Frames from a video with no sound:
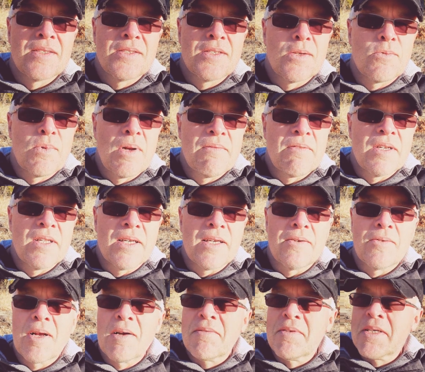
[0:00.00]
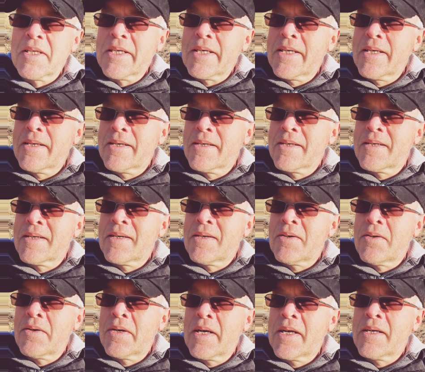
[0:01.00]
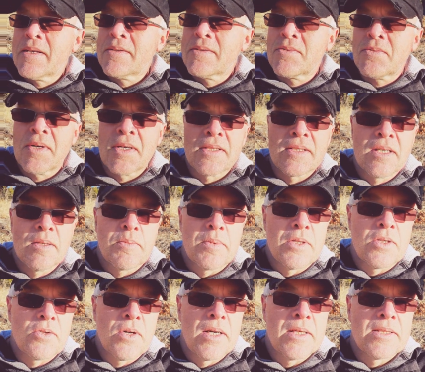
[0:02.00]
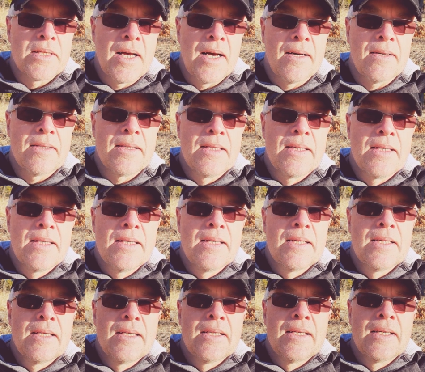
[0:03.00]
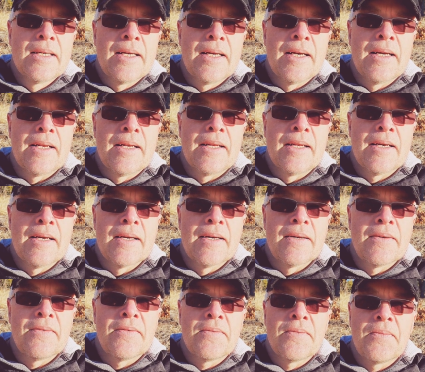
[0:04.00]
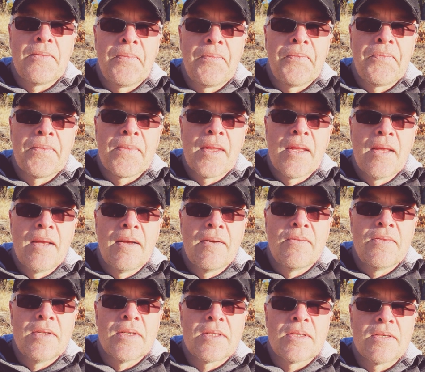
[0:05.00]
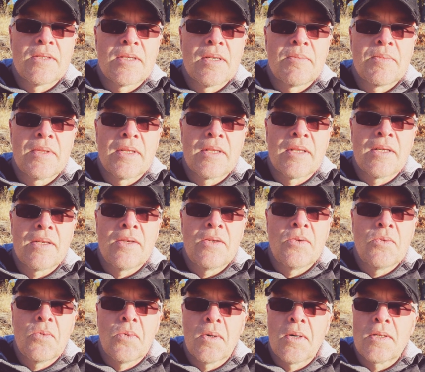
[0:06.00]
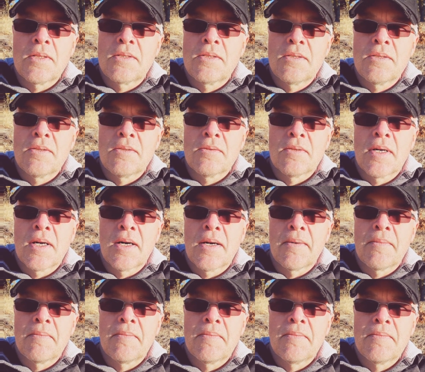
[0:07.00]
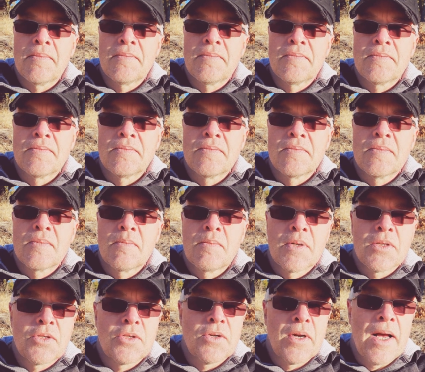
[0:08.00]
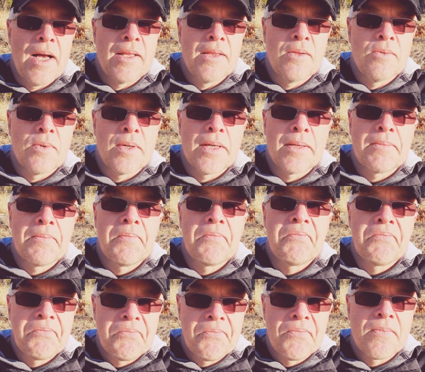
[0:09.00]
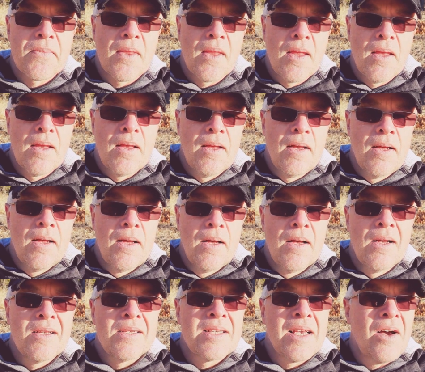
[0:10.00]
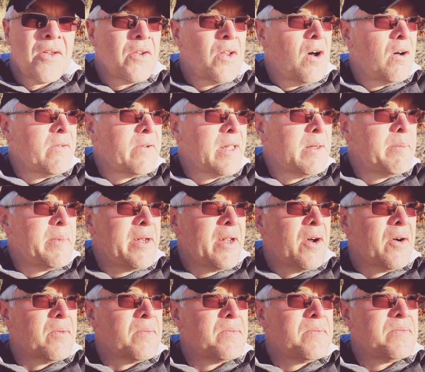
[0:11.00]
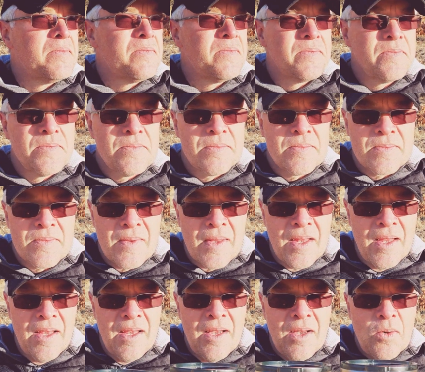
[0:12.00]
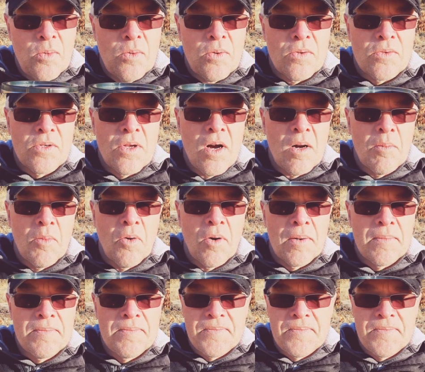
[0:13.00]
reveille. All hands rise up and trice out. And if this is something that you want to put your hat in the ring, sound off, let me know. We'll talk more.